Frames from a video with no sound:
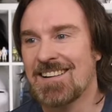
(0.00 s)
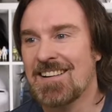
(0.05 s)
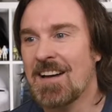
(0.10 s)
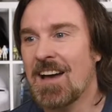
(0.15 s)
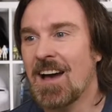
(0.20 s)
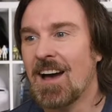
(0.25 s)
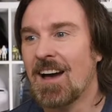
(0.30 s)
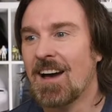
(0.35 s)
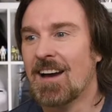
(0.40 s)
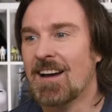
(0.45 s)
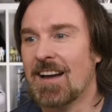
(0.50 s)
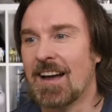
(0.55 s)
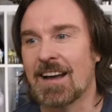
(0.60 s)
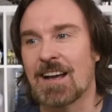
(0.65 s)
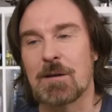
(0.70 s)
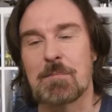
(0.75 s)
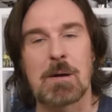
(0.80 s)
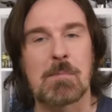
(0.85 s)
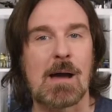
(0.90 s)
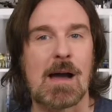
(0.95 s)
Ain't going
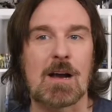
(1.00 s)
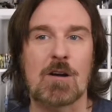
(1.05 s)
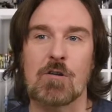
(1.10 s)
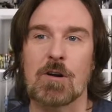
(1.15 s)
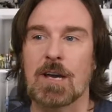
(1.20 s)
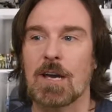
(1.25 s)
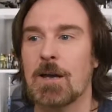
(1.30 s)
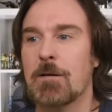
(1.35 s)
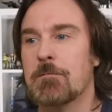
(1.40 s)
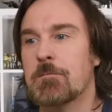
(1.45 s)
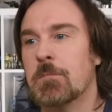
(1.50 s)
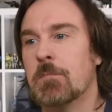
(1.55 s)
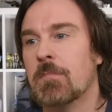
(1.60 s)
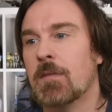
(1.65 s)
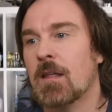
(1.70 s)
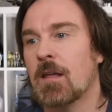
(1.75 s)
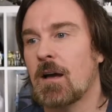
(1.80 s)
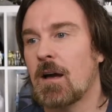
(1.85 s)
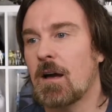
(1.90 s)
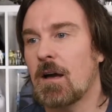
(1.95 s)
to be about cricket.
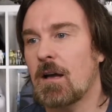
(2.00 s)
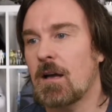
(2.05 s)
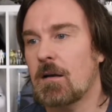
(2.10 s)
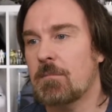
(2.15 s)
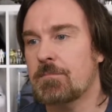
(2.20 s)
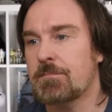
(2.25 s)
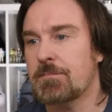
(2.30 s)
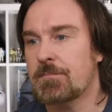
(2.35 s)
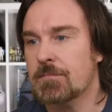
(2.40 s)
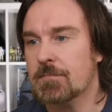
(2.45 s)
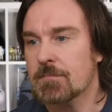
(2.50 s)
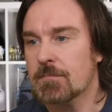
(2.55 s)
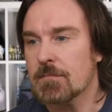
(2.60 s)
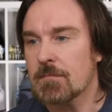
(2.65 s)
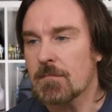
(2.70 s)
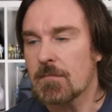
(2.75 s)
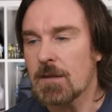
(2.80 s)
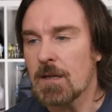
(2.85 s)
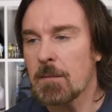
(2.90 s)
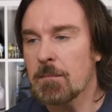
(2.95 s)
But
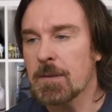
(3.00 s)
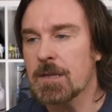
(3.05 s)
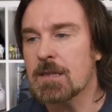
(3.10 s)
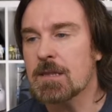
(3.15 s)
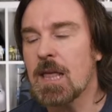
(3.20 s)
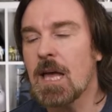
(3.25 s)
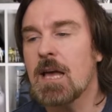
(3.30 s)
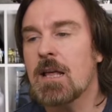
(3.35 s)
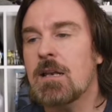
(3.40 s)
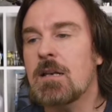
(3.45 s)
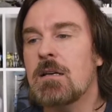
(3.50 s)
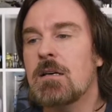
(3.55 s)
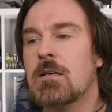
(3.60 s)
then